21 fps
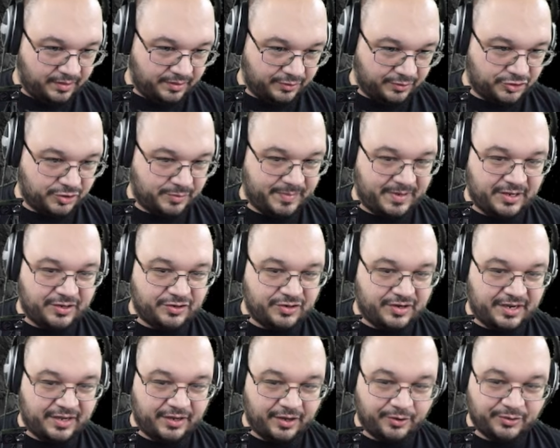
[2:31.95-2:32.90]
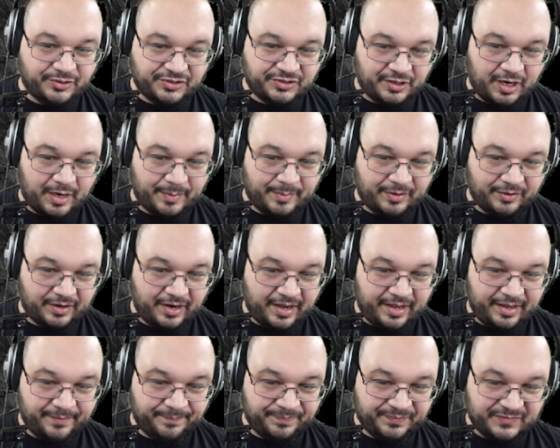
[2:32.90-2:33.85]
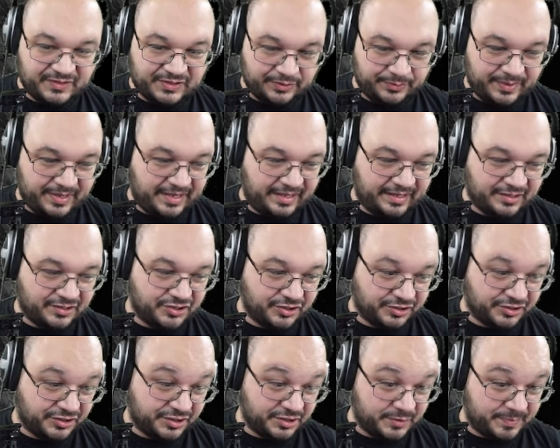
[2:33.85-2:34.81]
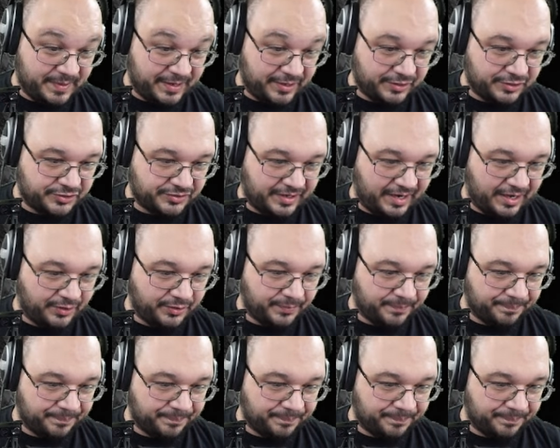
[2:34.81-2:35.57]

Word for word: There should be a unique ghost armor, right? So we can search the spirit shroud.